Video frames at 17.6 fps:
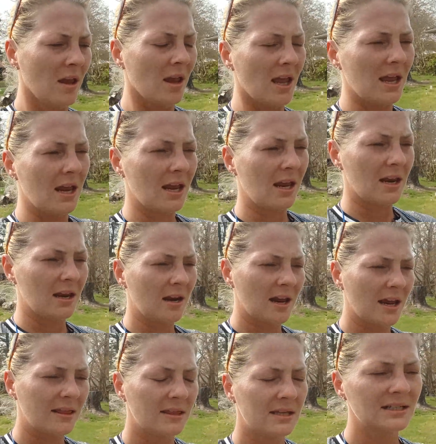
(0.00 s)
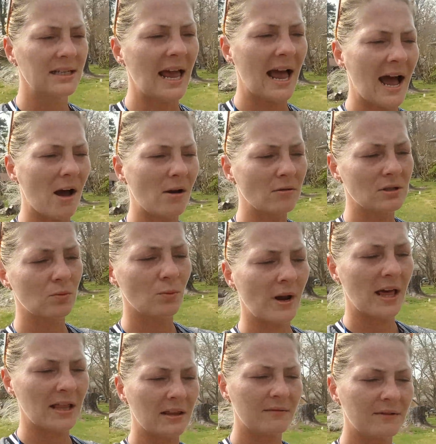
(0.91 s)
And in this house, when
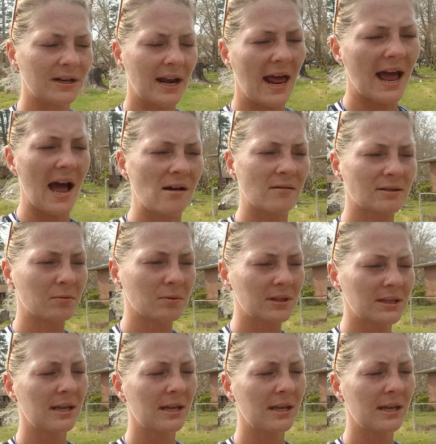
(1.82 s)
I lived in the house with